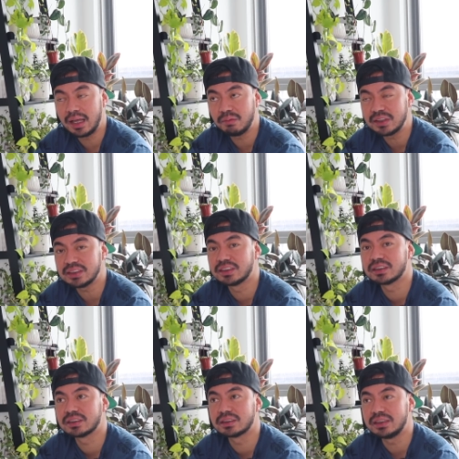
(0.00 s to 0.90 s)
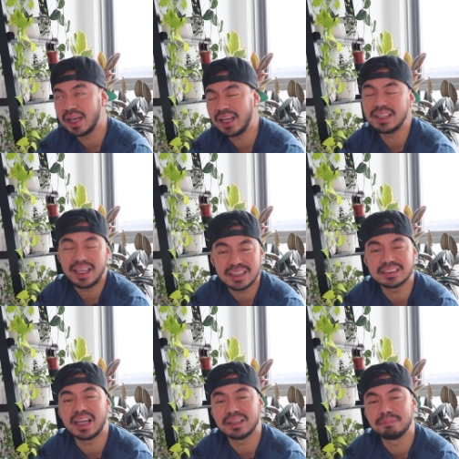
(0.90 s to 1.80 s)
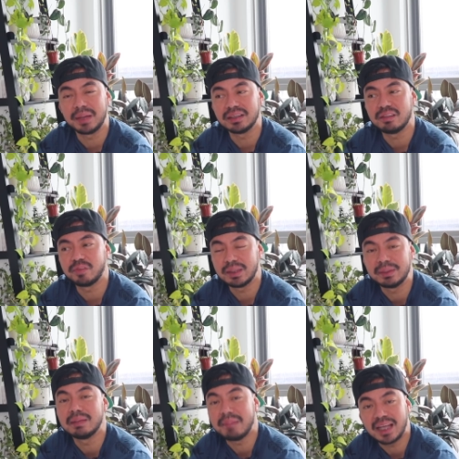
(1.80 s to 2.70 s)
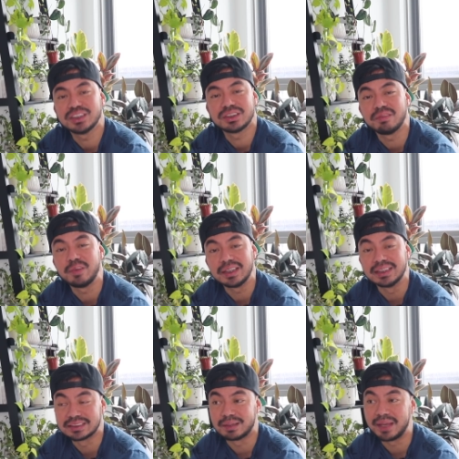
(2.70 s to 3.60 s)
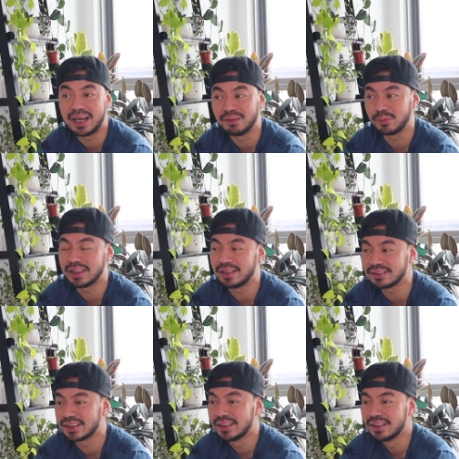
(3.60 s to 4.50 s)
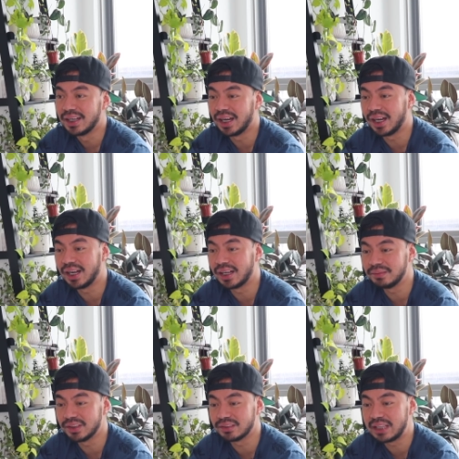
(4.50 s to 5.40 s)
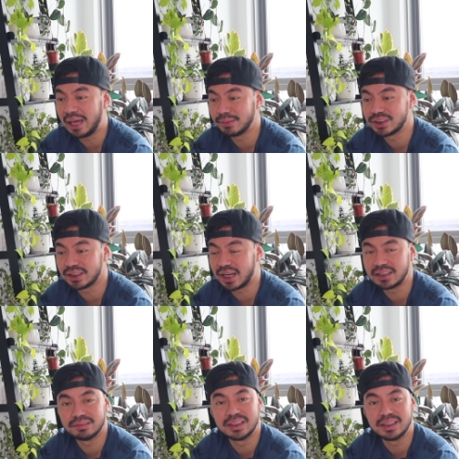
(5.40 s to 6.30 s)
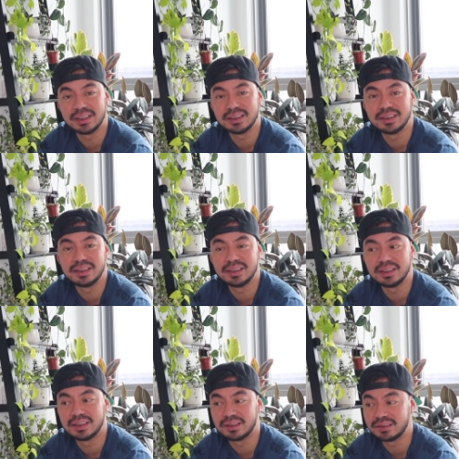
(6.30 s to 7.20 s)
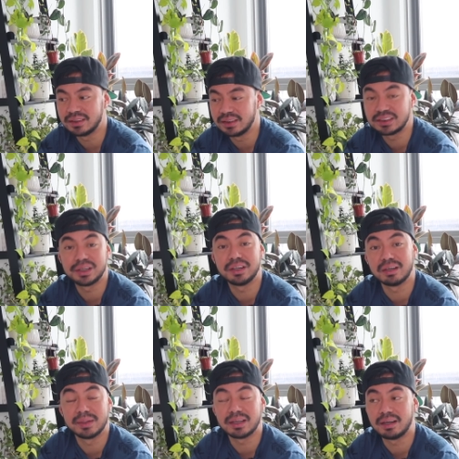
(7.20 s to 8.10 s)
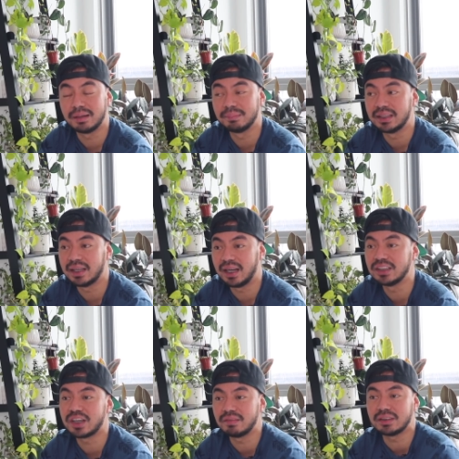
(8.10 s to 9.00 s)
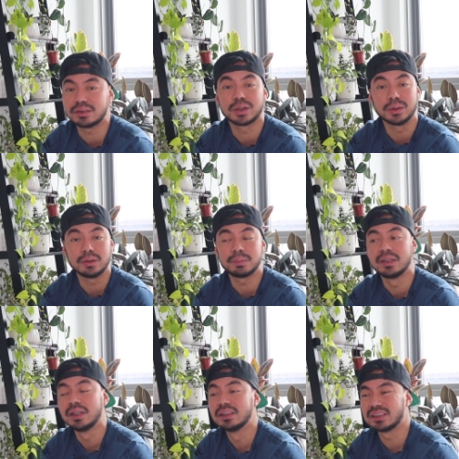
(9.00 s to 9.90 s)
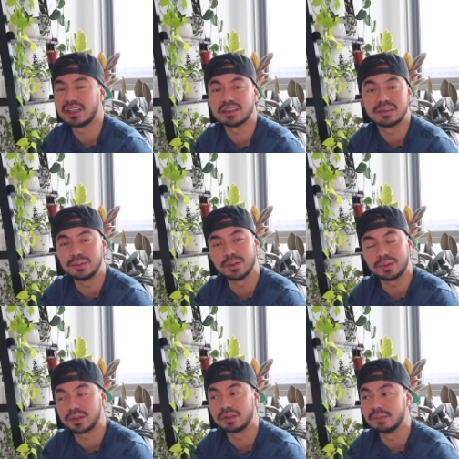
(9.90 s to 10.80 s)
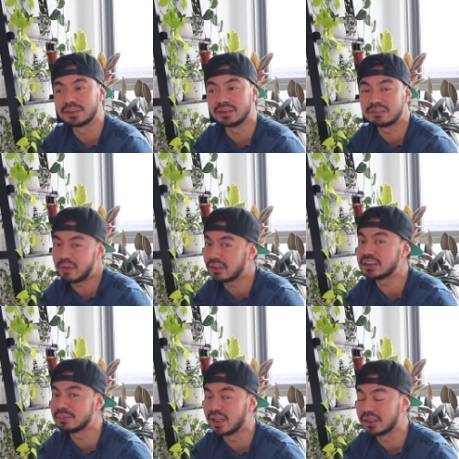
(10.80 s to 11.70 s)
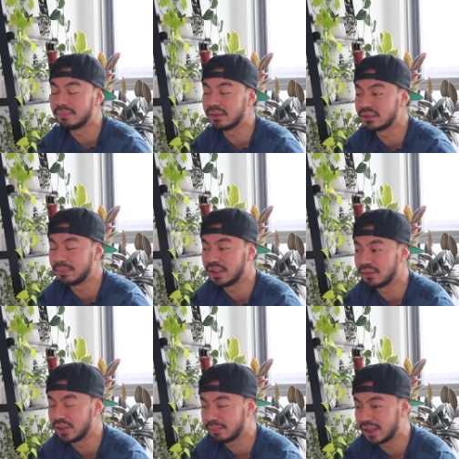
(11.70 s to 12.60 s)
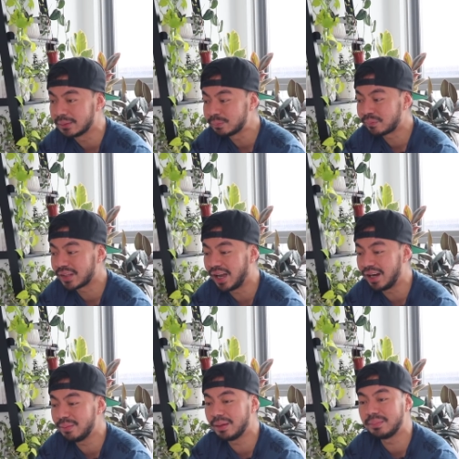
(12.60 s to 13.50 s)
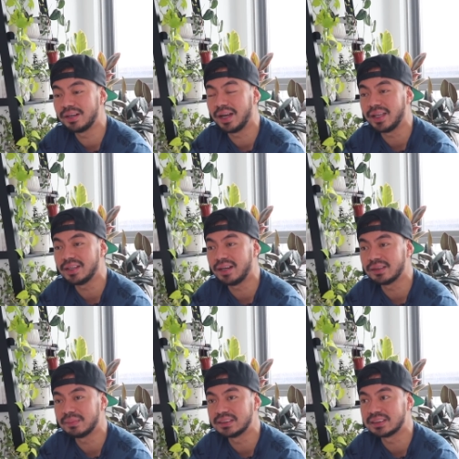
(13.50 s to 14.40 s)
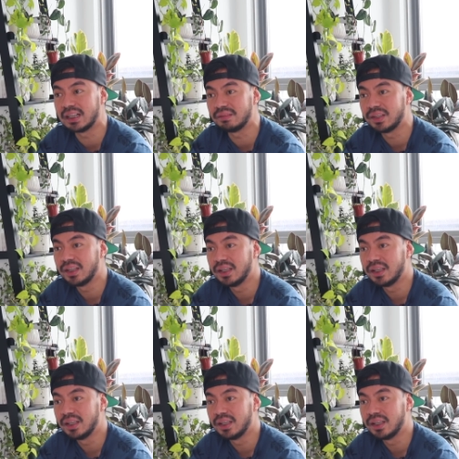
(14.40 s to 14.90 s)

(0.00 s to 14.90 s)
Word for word: it wasn't yeah I, I, guess i could barely fit it but it managed to fit in somehow without uh, you know damaging kind of the the you know the interior of my car but uh, i drive a little coupe so it's like a two-door coupe so it's fairly small the, to begin with but i remember i got myself